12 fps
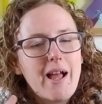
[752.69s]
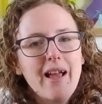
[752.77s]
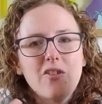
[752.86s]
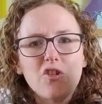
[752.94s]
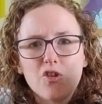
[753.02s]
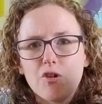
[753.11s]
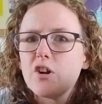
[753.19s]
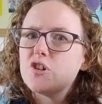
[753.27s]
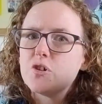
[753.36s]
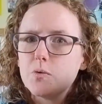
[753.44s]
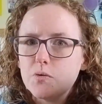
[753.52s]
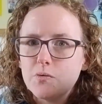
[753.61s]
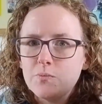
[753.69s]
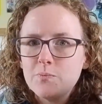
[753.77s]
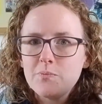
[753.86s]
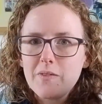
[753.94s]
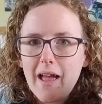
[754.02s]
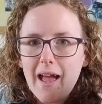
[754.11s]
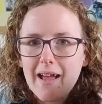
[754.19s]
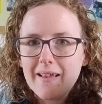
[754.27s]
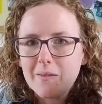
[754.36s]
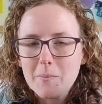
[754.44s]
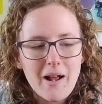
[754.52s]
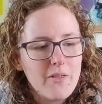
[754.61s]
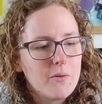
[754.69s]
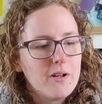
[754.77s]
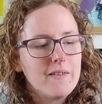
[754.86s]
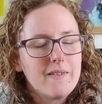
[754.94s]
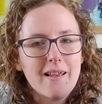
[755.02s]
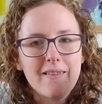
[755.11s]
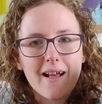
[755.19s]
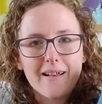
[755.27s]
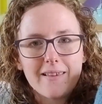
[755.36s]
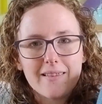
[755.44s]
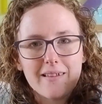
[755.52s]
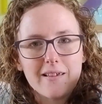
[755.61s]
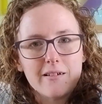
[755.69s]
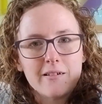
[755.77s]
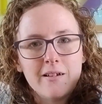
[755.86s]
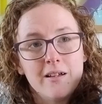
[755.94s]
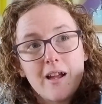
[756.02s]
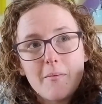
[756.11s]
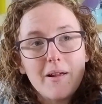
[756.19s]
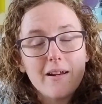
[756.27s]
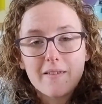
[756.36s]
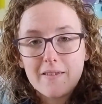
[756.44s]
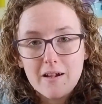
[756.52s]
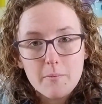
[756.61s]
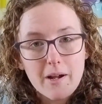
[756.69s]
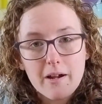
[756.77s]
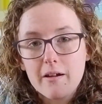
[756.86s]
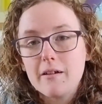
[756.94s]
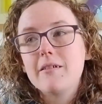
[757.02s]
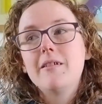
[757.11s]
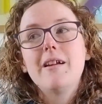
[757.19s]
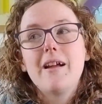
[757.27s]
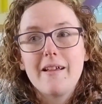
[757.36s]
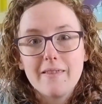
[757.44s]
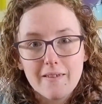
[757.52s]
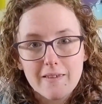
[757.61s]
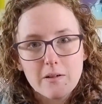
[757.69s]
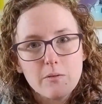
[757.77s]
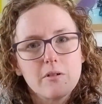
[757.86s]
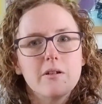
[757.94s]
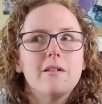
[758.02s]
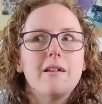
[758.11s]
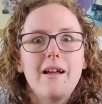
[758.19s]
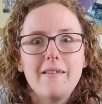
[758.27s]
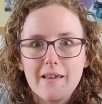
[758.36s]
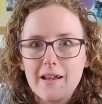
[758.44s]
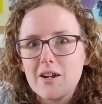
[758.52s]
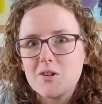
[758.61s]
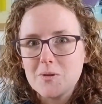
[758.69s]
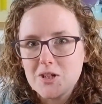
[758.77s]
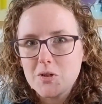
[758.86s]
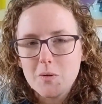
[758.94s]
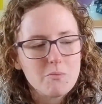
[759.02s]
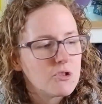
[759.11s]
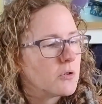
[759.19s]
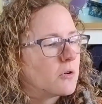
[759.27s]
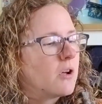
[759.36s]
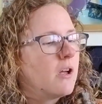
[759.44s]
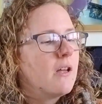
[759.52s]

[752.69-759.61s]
as structural as my other ones, and that's it's the alpaca and the silk and the cashmere too, I'm sure.